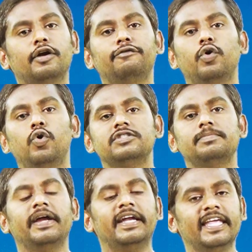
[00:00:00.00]
of goals
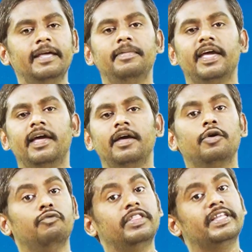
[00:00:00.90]
by team A
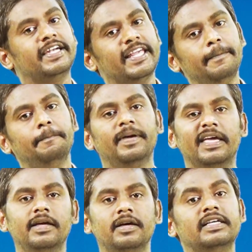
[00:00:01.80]
with team B,